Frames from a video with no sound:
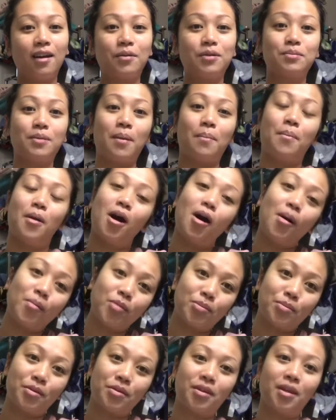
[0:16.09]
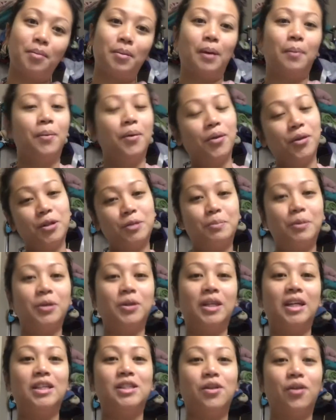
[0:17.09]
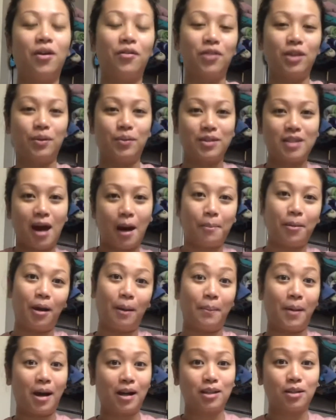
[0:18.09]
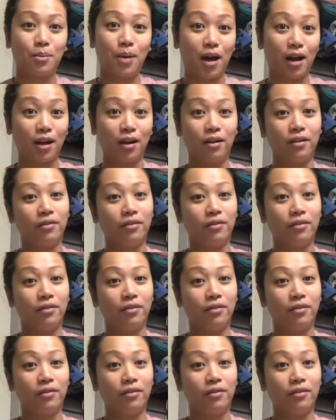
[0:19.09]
it was my mom's birthday, my brother's birthday, so everything was happening back to back in